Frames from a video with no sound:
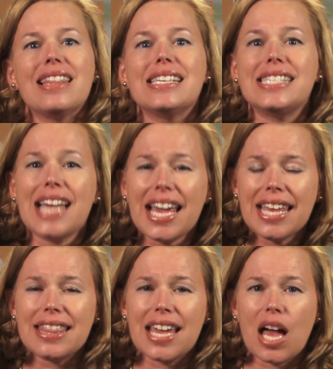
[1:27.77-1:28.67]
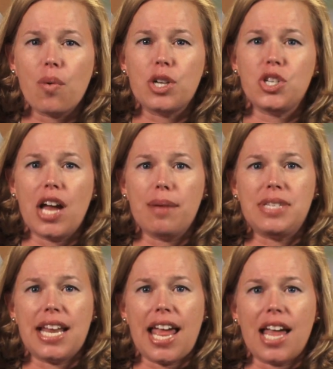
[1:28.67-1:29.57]
The second thing I want you to
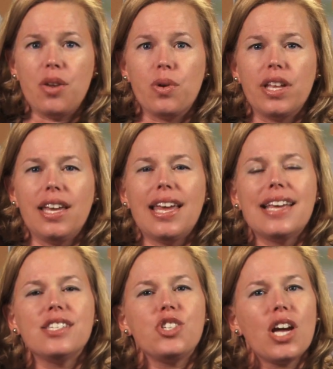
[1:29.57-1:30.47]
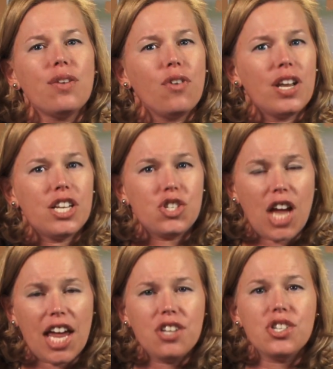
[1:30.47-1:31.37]
update annually is check for any
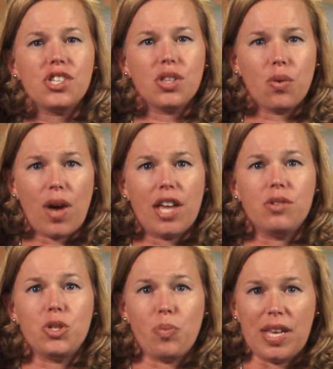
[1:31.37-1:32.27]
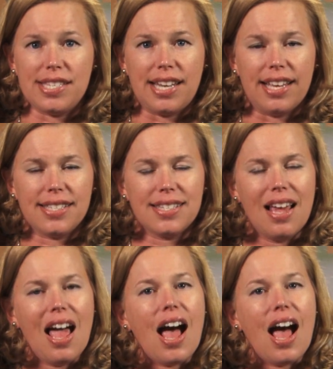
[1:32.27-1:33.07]
changes in the way you do business.